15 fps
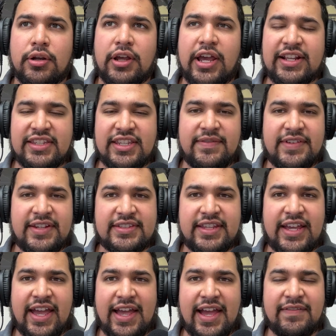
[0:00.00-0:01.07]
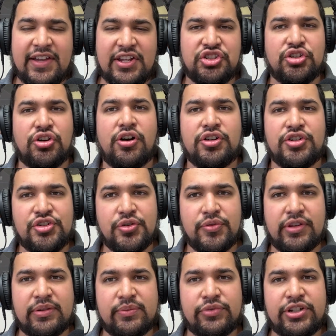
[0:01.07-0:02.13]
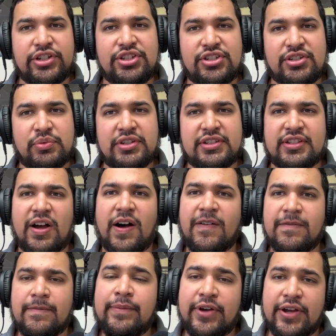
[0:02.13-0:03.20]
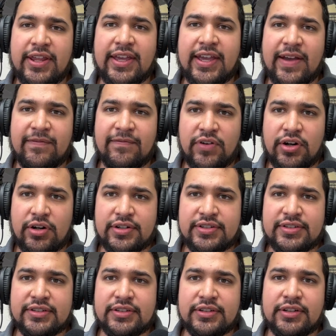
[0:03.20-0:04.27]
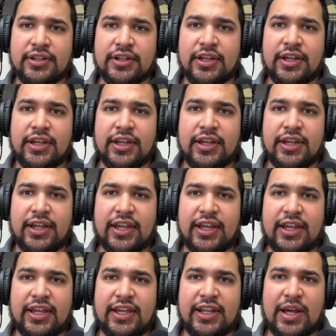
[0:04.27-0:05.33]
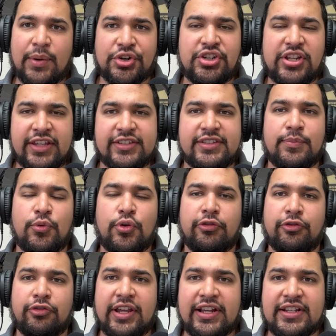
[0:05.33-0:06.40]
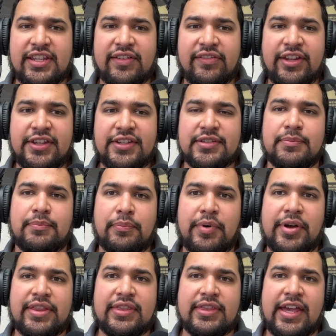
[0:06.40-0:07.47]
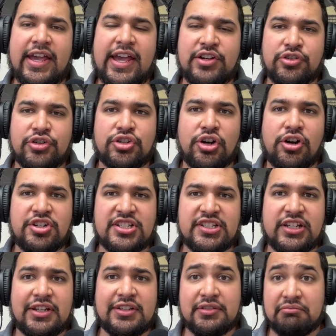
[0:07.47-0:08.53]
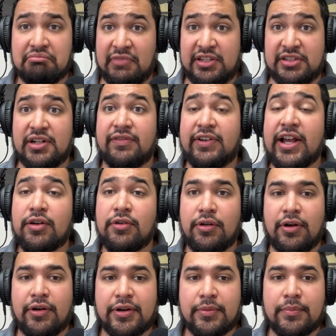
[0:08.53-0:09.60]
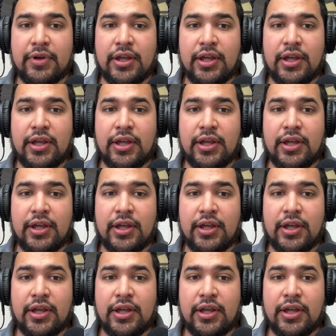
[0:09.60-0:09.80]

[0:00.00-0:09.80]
activities that have a charge to them, which was off-putting at first. And I wish they had some more free activities, but the extra charge is because they serve alcohol in them.